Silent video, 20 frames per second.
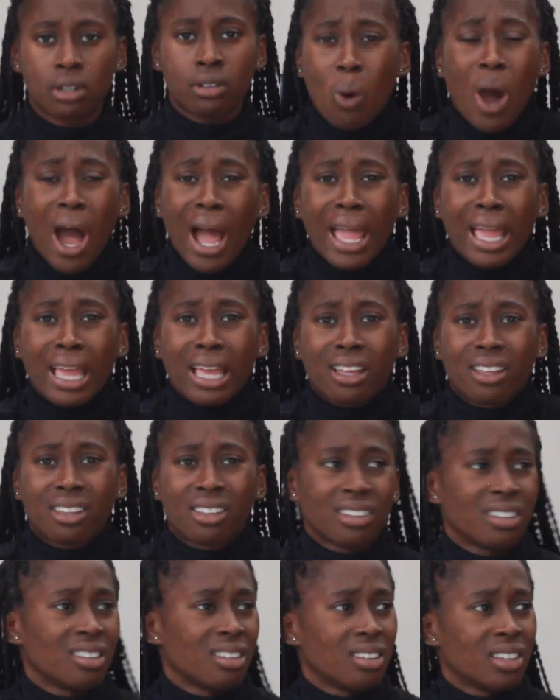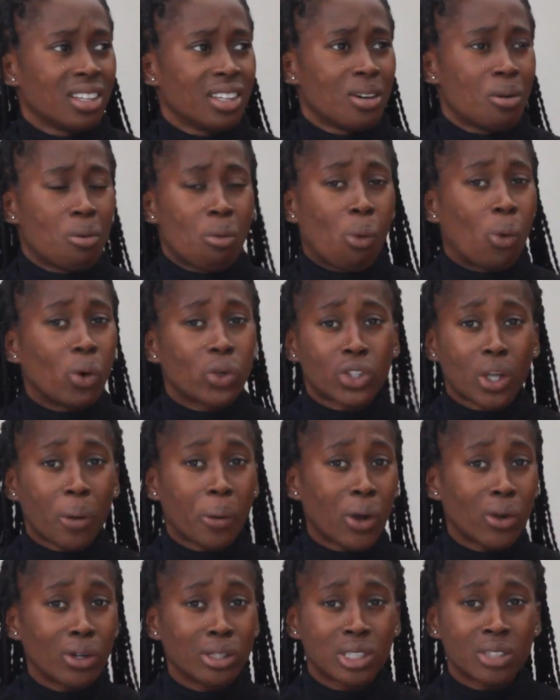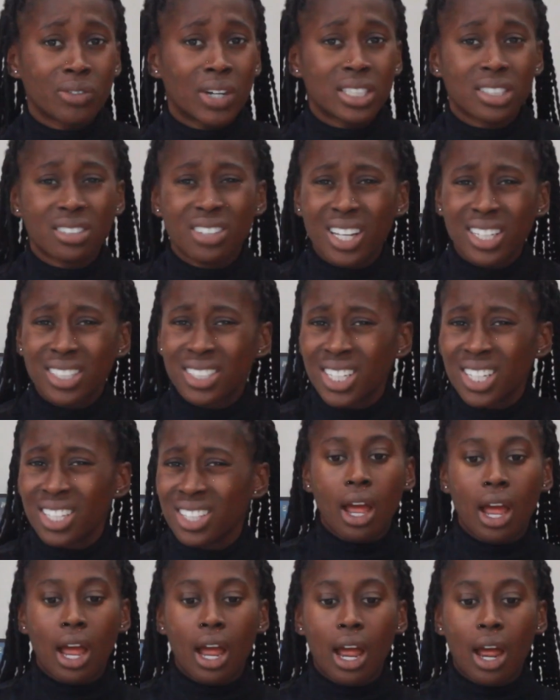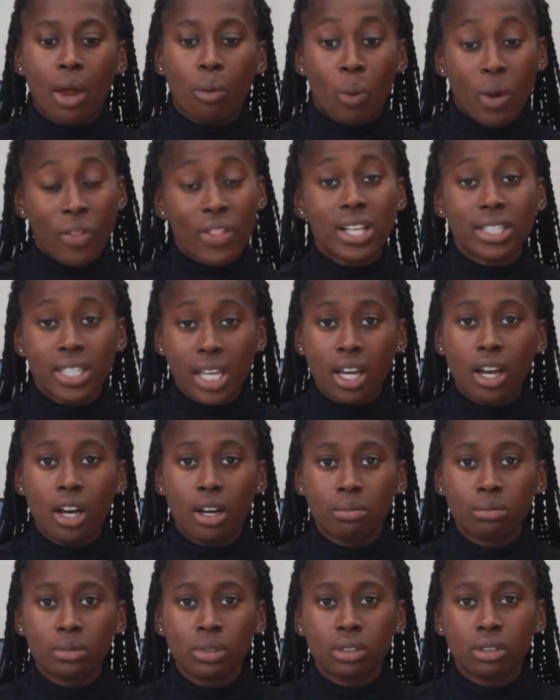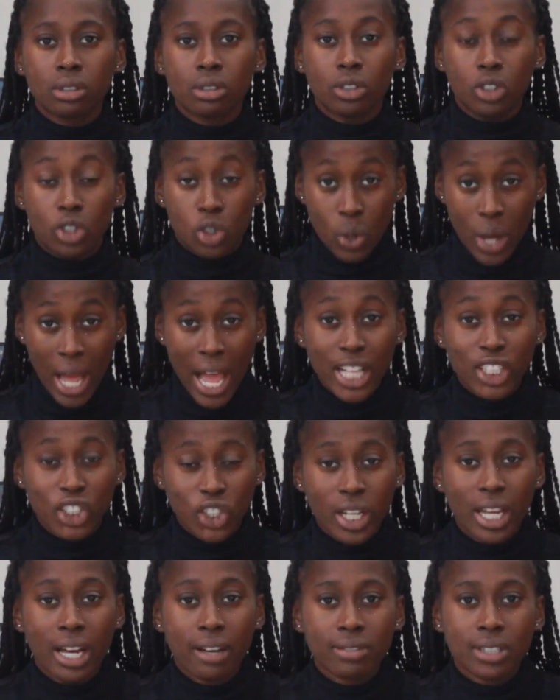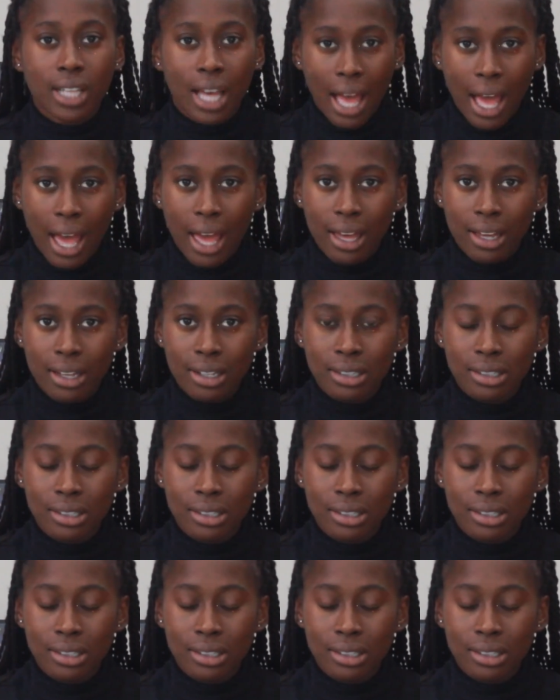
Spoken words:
Why? What's going on in 2019? And when that day comes, you actually have to act.